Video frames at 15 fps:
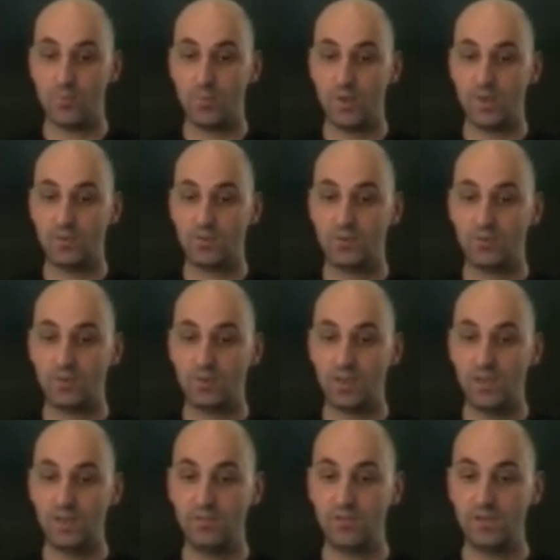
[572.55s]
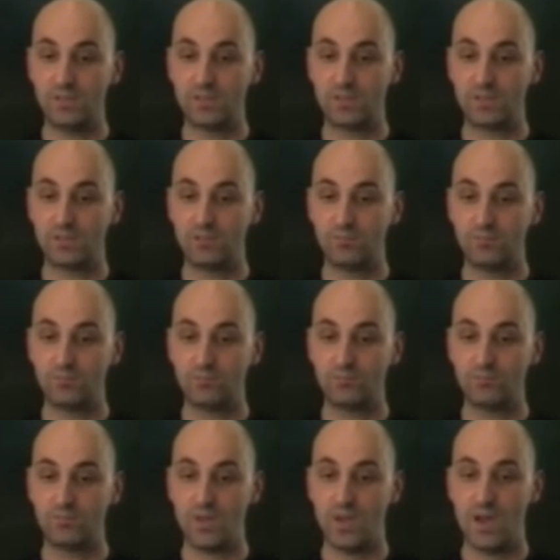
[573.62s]
but EVE is
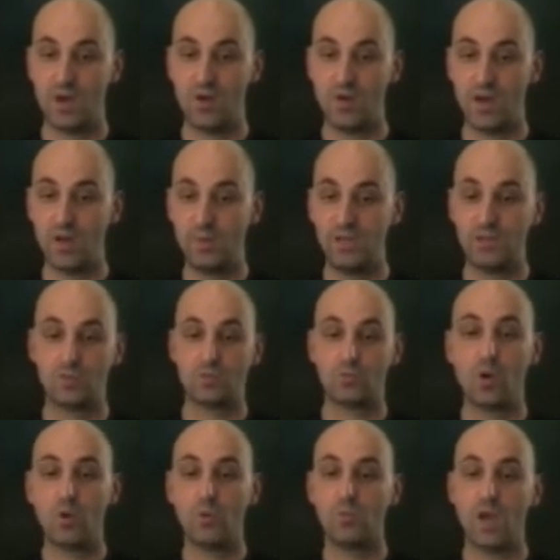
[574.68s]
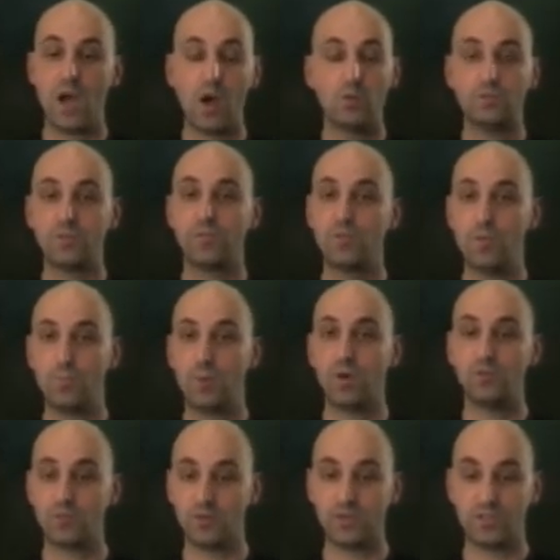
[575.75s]
now, I mean, it's grown out of the
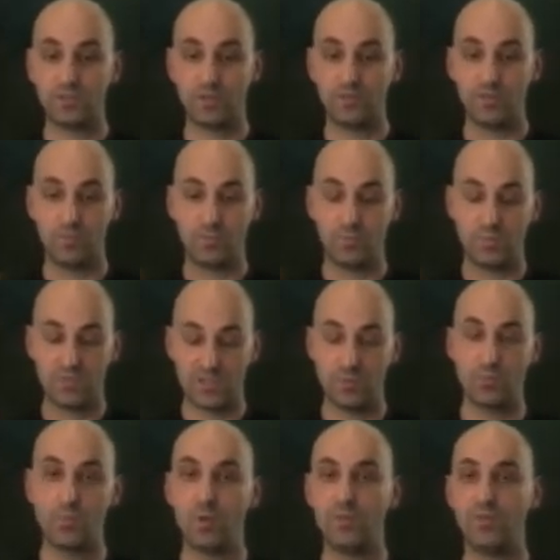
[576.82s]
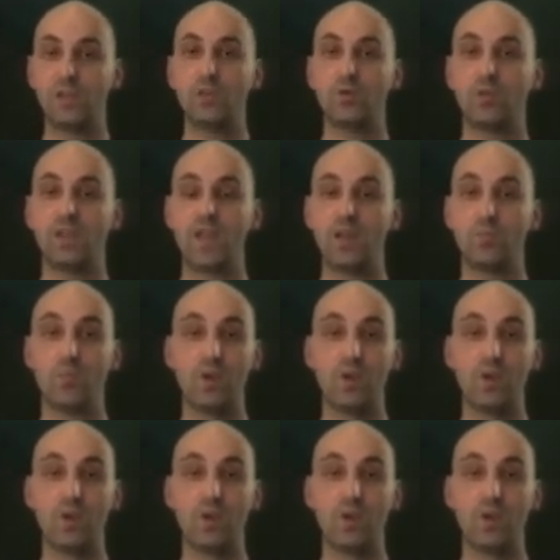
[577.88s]
boundaries of a simple video game.